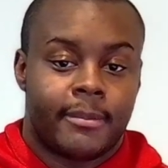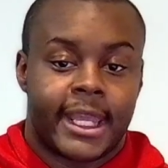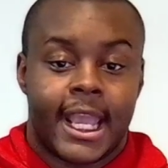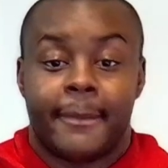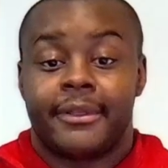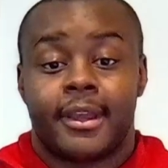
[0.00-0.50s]

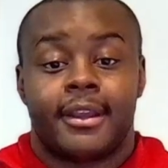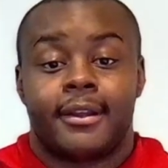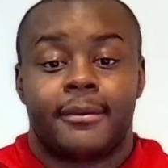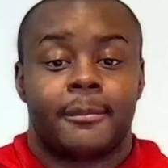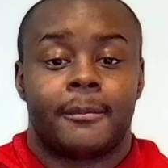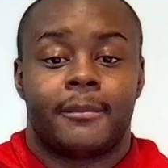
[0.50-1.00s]
became a
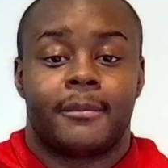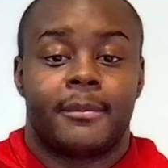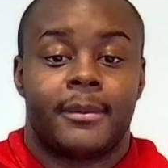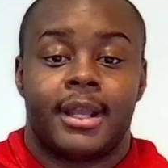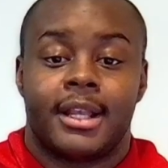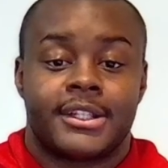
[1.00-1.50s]
thing,
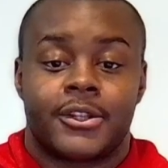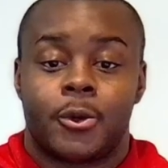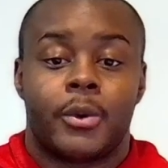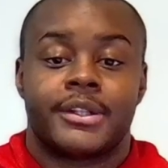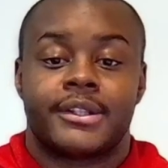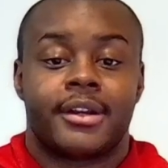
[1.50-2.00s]
so
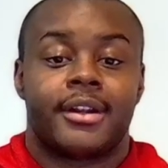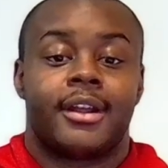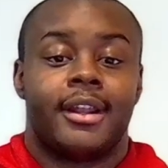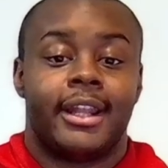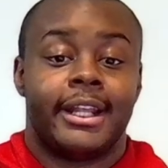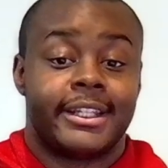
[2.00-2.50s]
was their
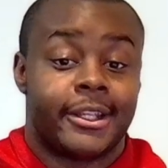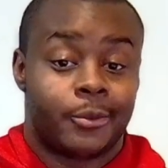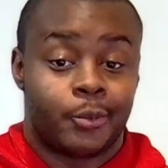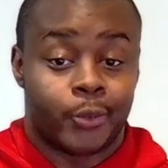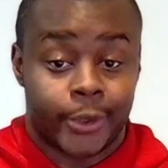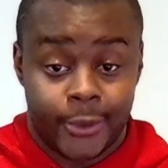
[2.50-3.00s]

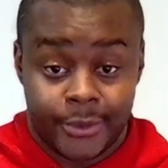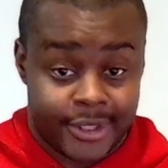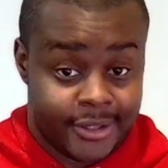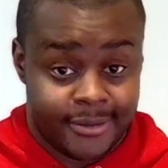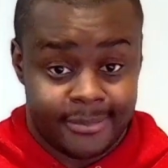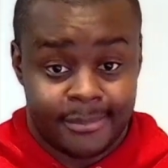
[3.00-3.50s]
LinkedIn
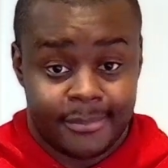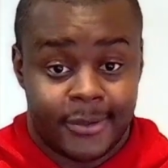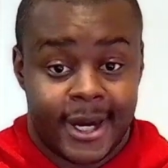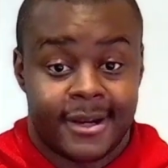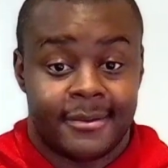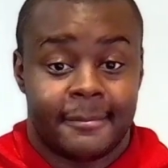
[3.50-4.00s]
recruiter,
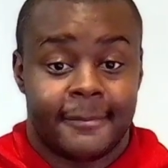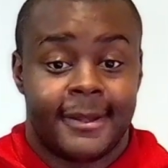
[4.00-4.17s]
right?